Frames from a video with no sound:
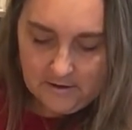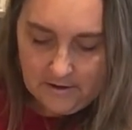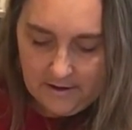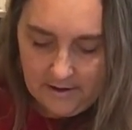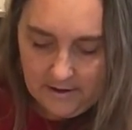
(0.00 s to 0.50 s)

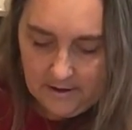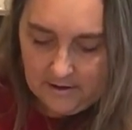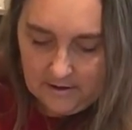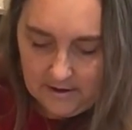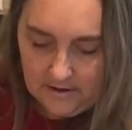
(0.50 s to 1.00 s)
and
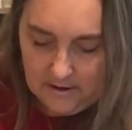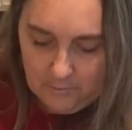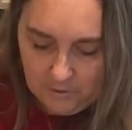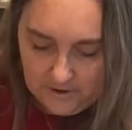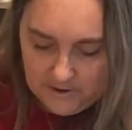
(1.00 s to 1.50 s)
get them
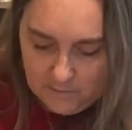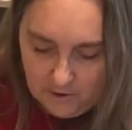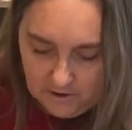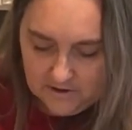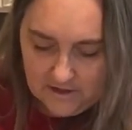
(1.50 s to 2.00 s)
really small
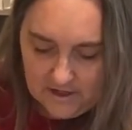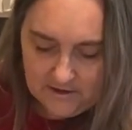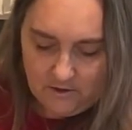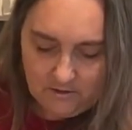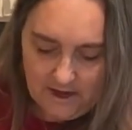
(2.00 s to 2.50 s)
because I
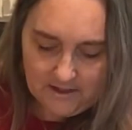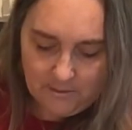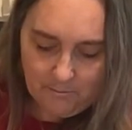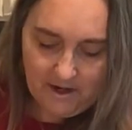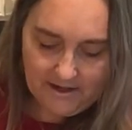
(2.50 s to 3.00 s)
don't like to
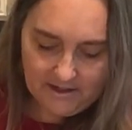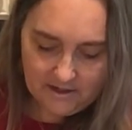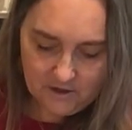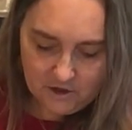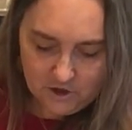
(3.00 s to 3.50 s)
bite
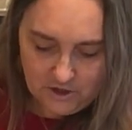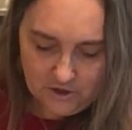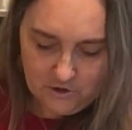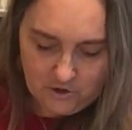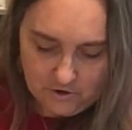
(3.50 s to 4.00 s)
into
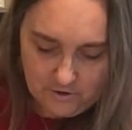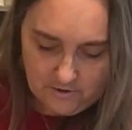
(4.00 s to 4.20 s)
ginger